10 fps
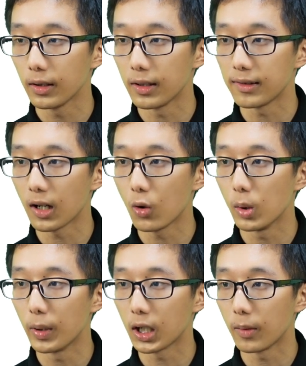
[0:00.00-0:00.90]
the cell
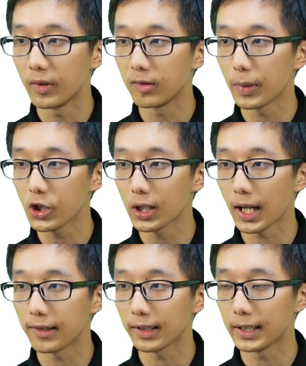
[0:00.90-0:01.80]
will become
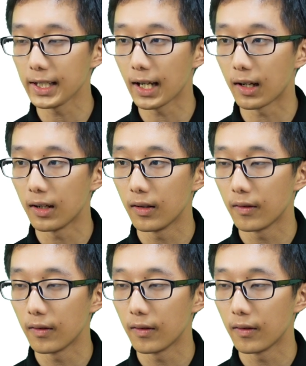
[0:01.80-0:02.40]
specialized glia